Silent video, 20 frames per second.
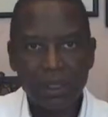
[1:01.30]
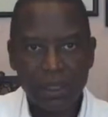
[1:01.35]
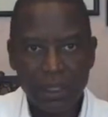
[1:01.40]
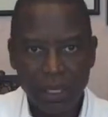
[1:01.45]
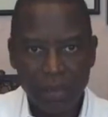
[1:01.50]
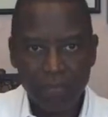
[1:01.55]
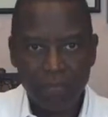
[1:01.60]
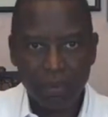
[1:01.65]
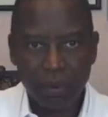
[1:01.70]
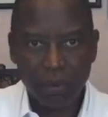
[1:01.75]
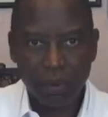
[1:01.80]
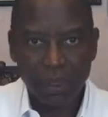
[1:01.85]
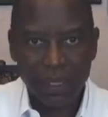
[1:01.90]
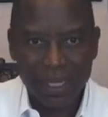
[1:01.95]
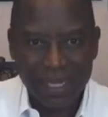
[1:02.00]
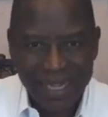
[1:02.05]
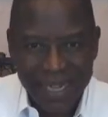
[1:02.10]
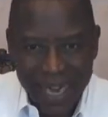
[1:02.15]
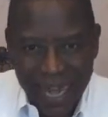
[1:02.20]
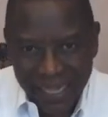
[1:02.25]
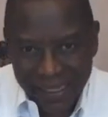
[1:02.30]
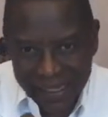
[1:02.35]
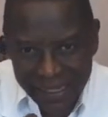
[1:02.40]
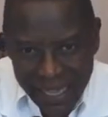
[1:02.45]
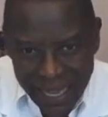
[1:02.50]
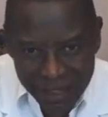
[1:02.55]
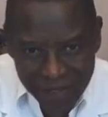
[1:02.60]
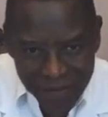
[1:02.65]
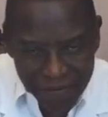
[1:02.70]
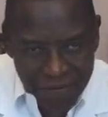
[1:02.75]
dimple, not
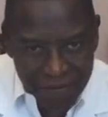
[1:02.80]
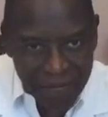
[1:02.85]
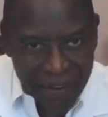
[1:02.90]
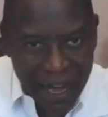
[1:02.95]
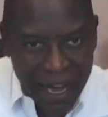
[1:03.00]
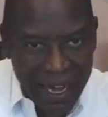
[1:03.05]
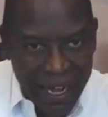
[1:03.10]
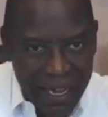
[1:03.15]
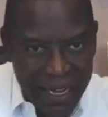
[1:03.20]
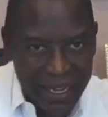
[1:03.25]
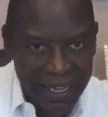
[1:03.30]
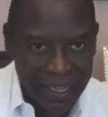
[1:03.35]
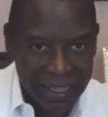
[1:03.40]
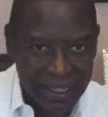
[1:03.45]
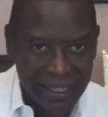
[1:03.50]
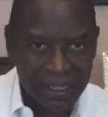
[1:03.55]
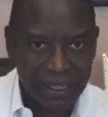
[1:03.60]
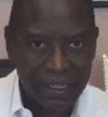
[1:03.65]
that fine